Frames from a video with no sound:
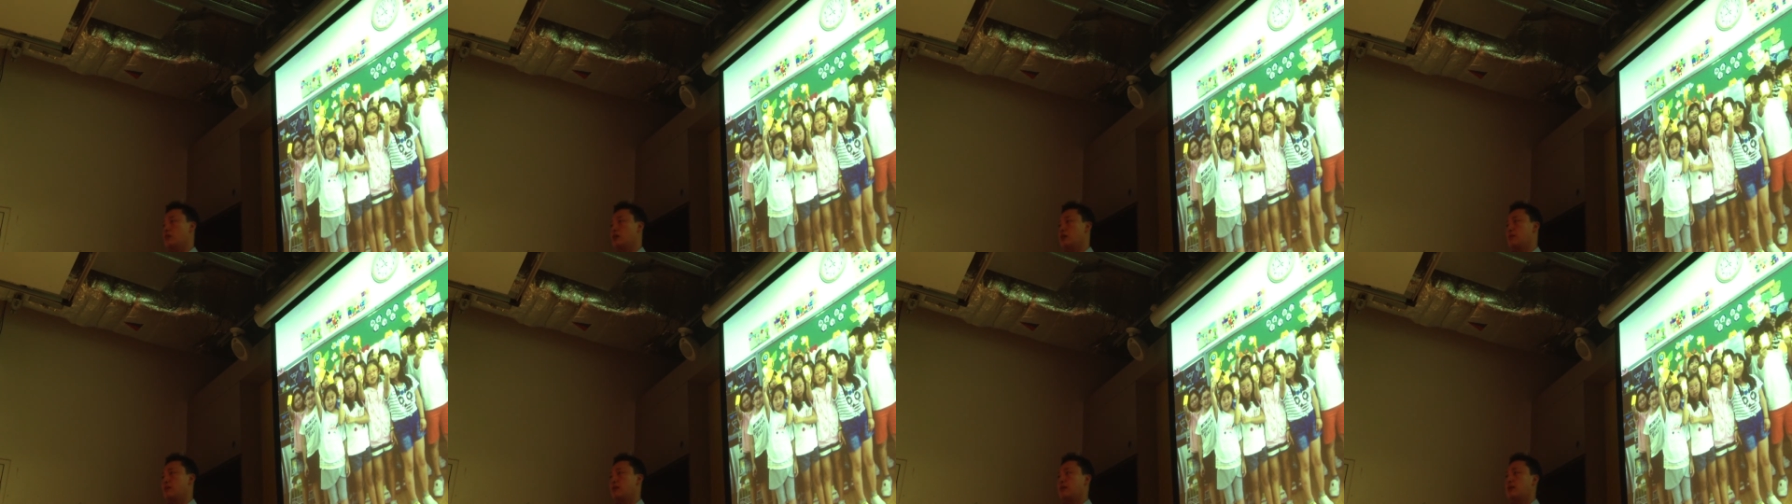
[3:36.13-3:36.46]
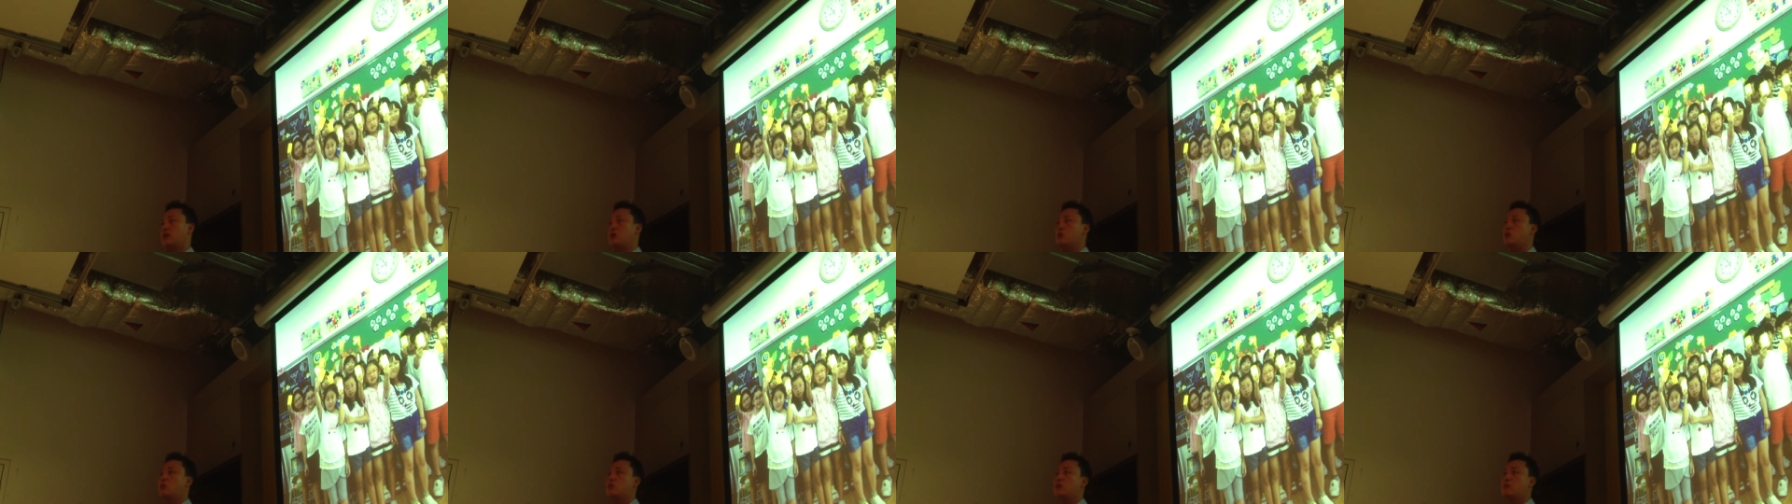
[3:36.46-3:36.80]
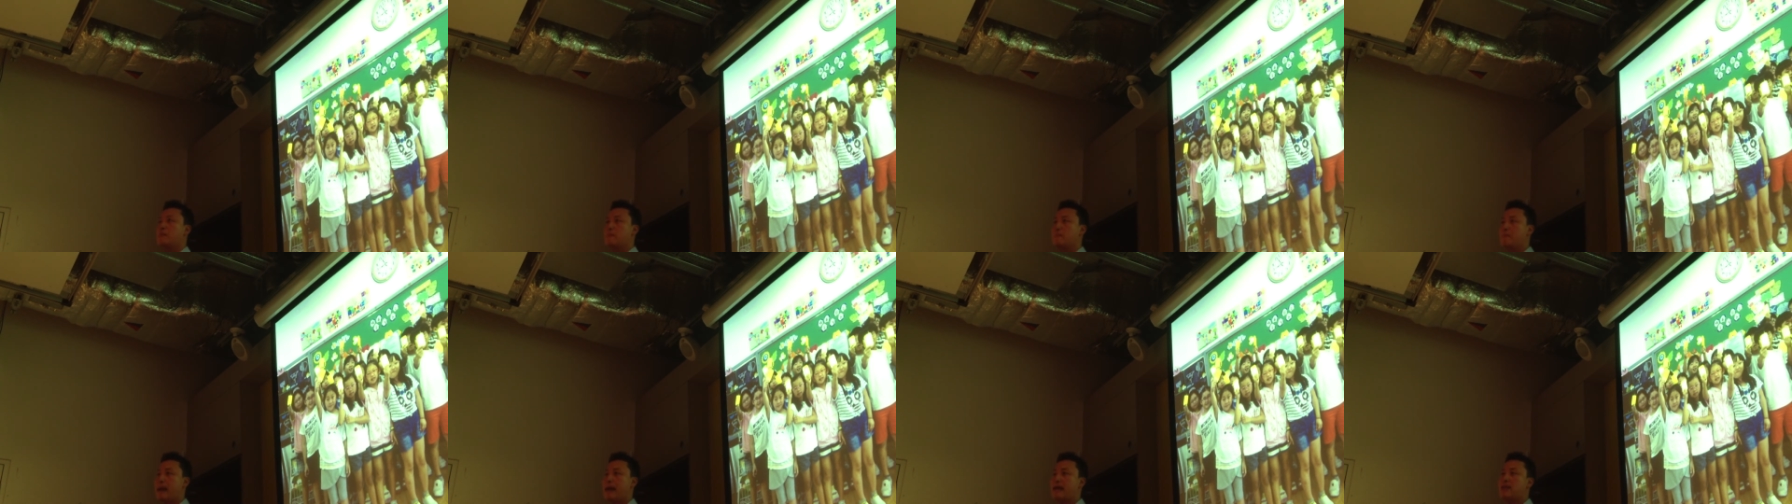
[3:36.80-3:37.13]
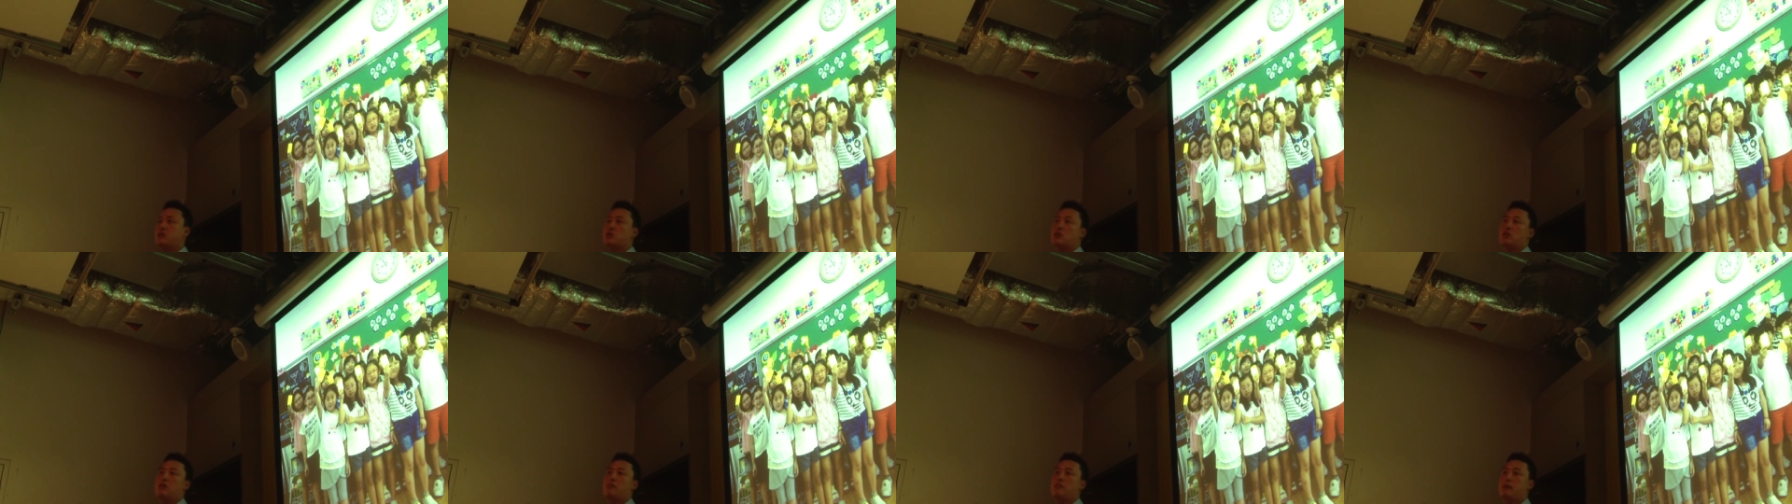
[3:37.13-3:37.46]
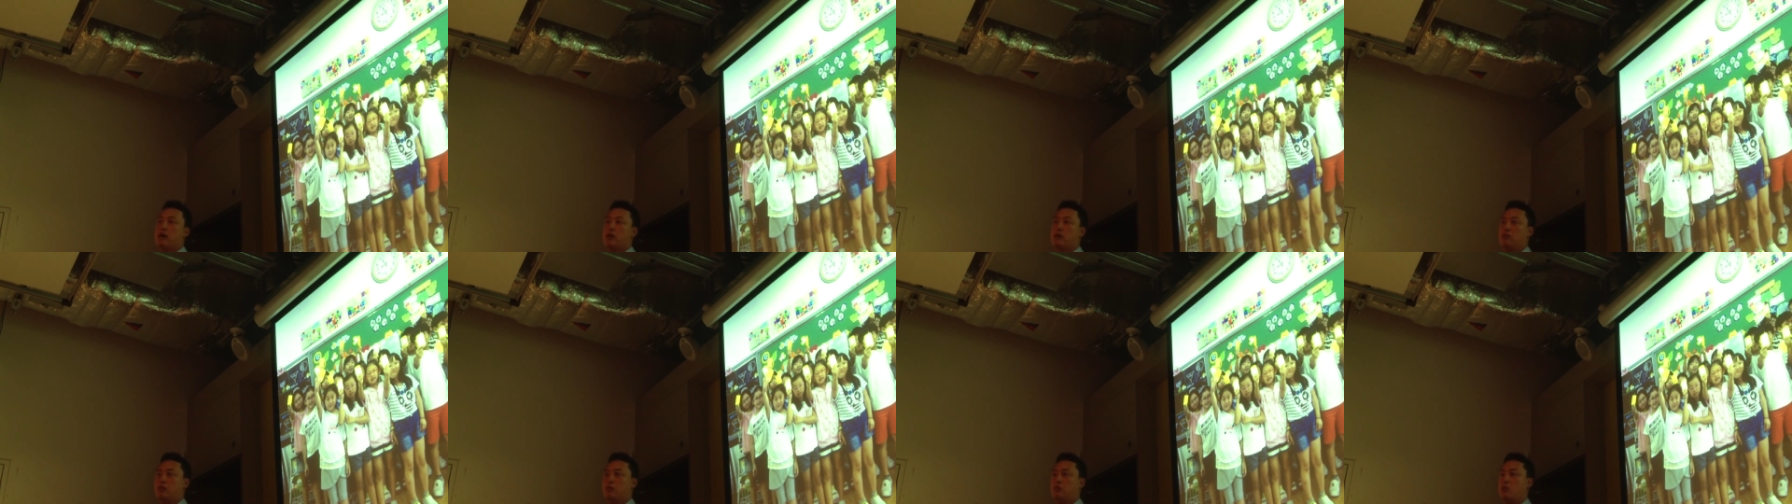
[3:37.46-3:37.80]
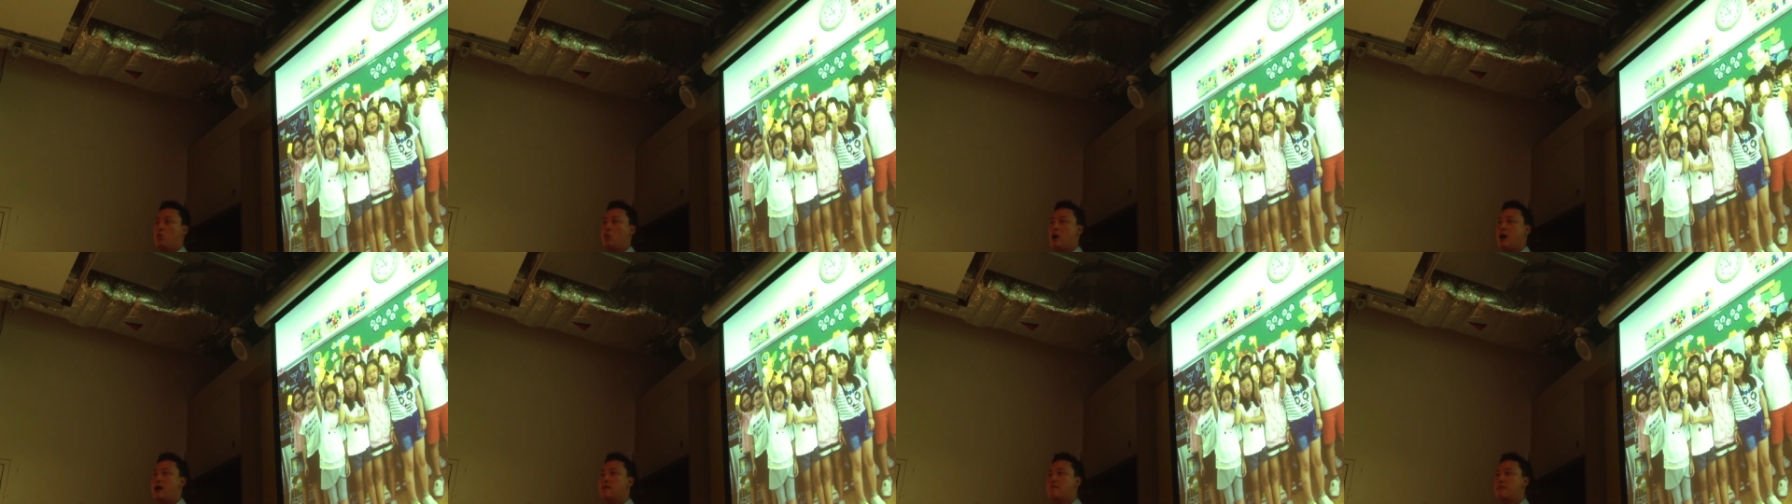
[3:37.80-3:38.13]
I mean, they don't mention about the
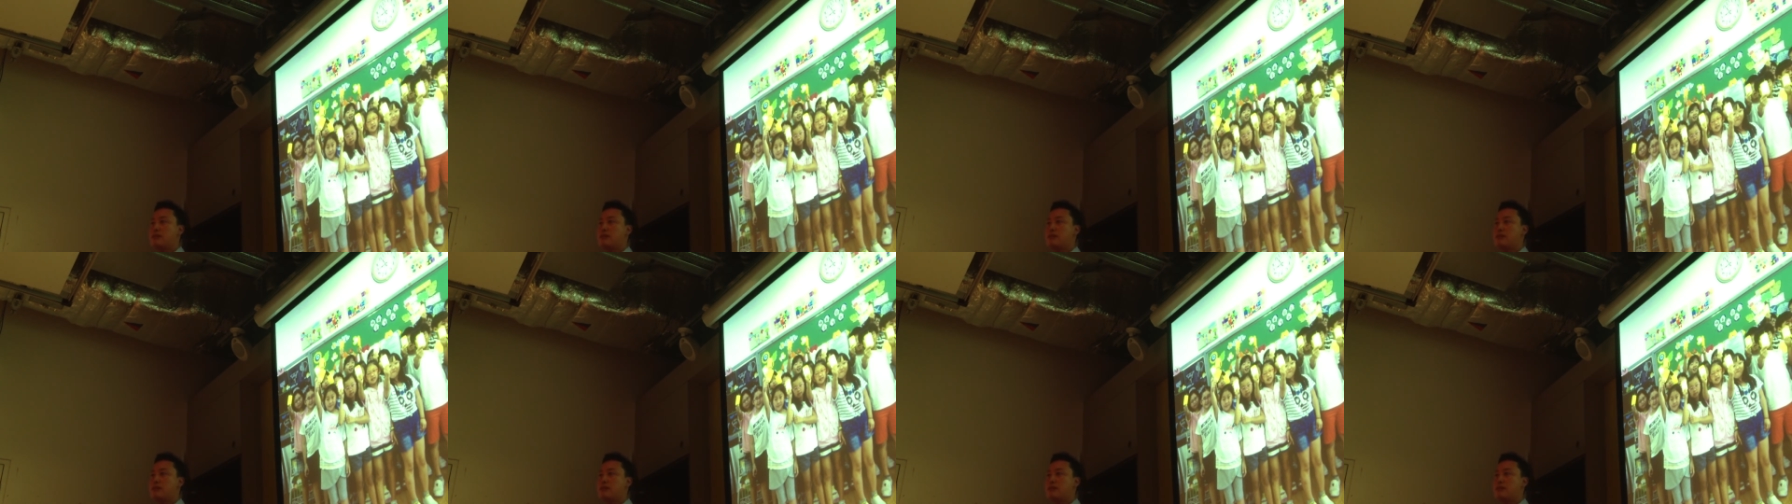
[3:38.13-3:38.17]
why